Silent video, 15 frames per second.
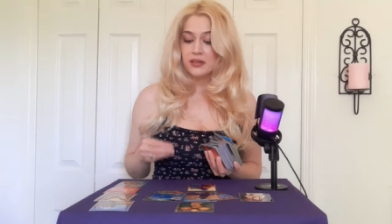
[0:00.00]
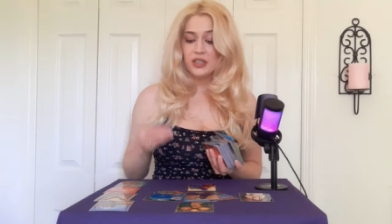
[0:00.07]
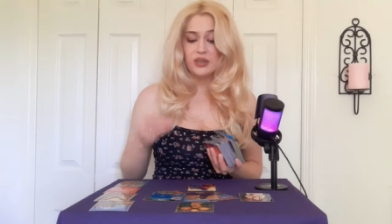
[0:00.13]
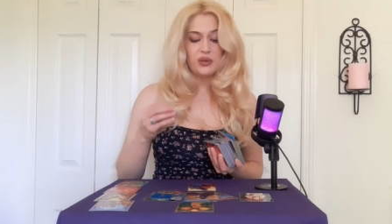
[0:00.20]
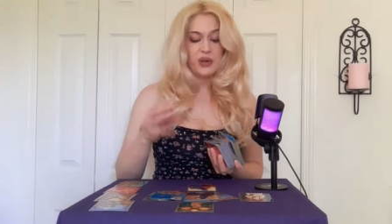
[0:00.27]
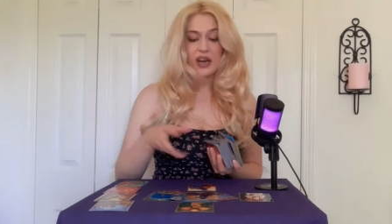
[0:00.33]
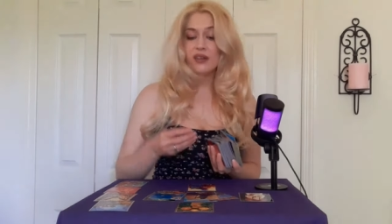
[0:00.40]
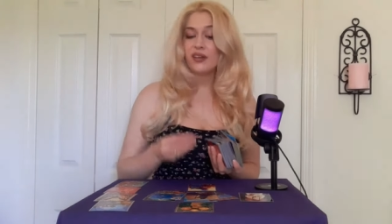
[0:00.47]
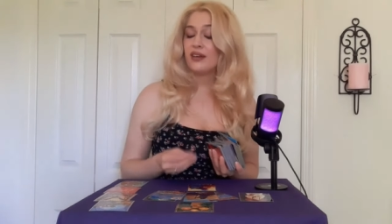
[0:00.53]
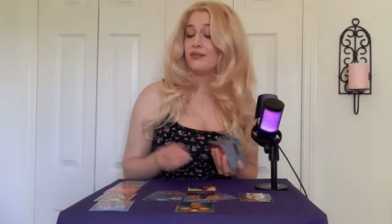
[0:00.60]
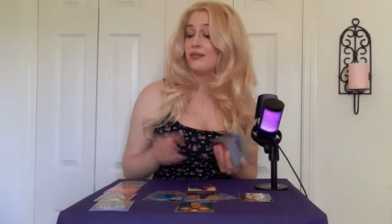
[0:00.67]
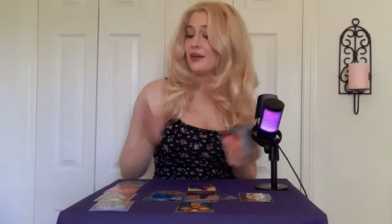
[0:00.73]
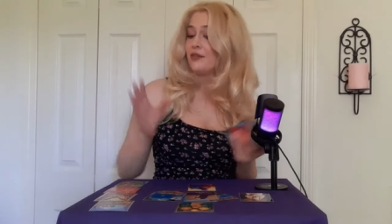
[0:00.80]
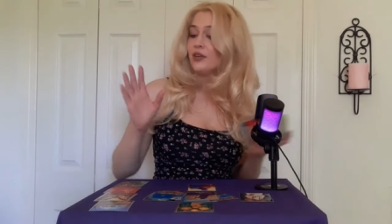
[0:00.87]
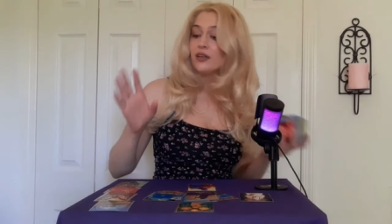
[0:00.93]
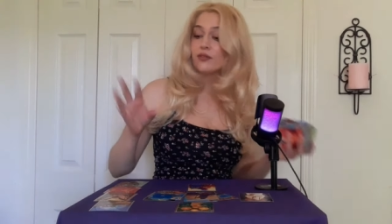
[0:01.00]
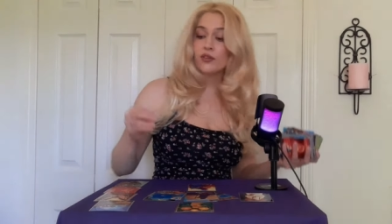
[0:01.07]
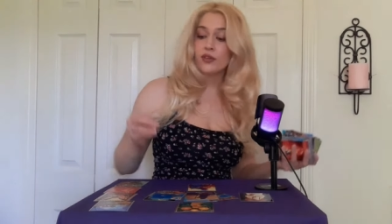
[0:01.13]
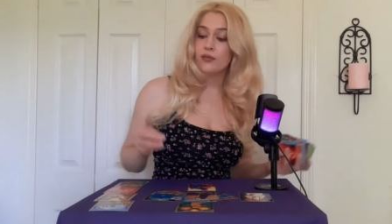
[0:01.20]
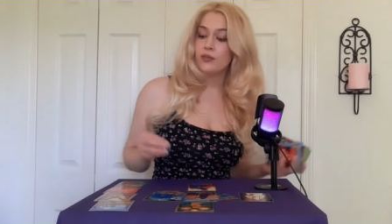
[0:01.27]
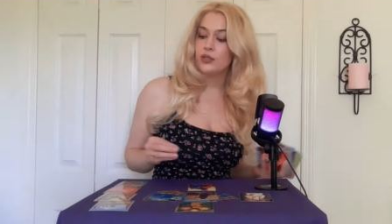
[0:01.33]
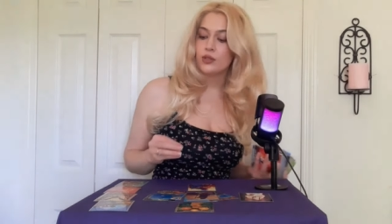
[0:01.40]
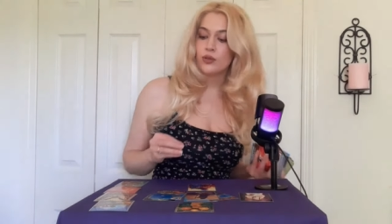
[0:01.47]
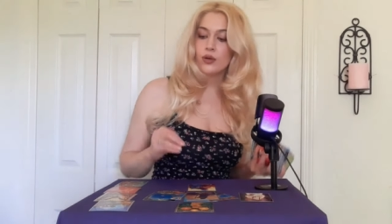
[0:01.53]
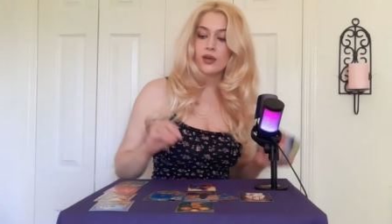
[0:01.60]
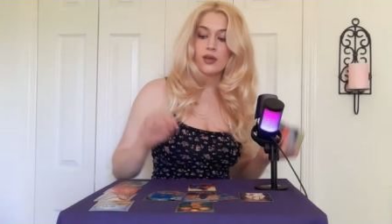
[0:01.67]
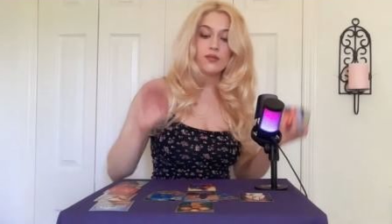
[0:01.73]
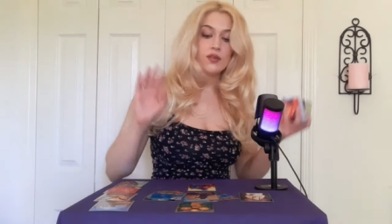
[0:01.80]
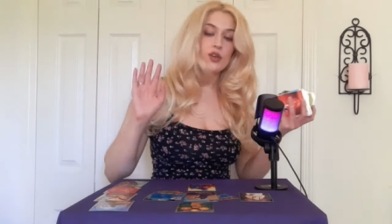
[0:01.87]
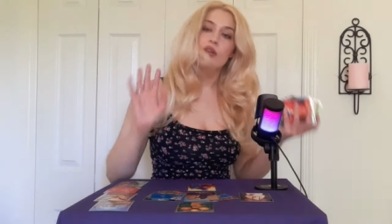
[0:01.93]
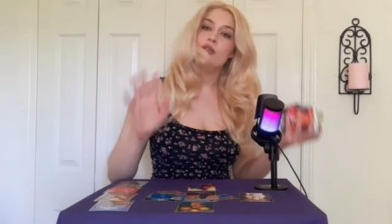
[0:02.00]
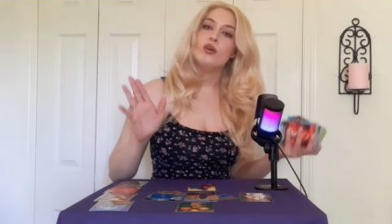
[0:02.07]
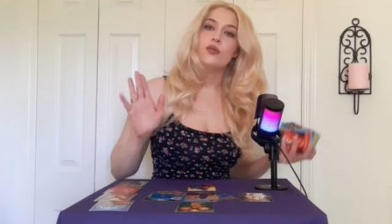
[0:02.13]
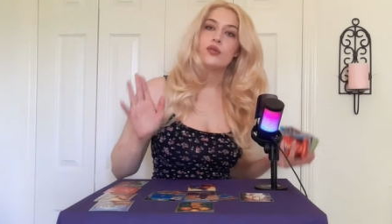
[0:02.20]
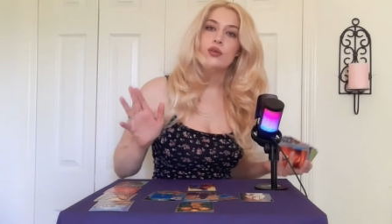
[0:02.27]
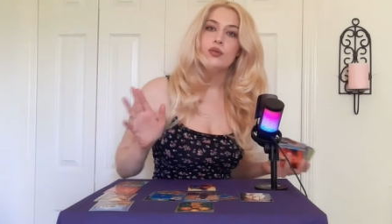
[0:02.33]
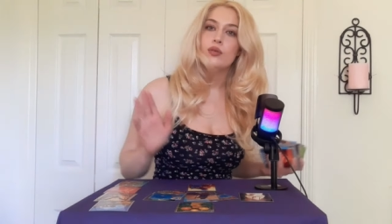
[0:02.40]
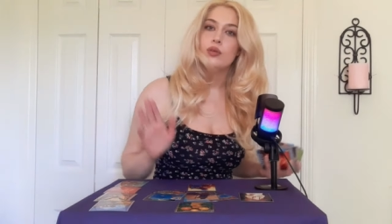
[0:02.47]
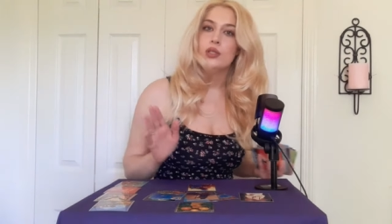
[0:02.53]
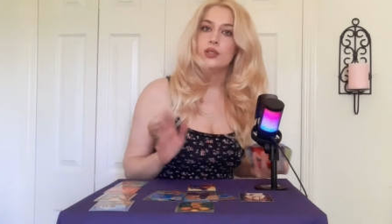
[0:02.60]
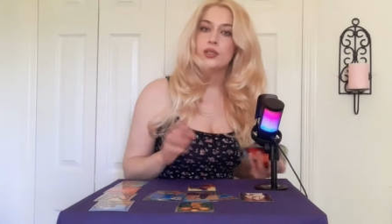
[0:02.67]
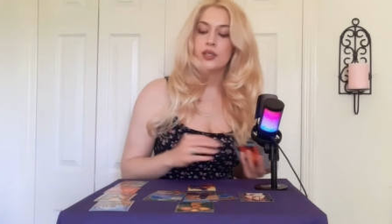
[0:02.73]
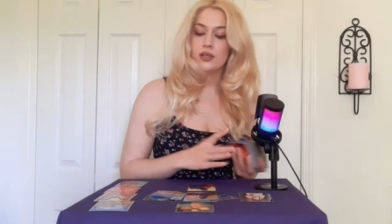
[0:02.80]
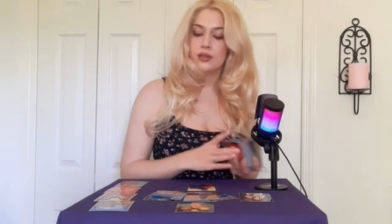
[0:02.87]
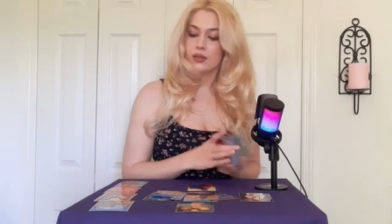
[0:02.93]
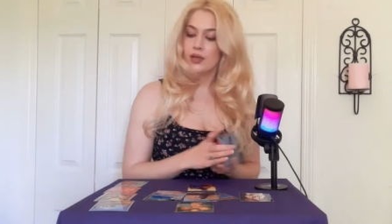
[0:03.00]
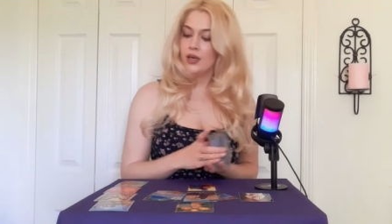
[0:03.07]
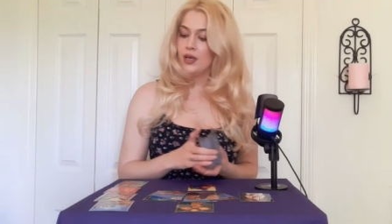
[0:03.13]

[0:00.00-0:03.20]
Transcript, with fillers: I feel like for the majority of you, you don't know who this is.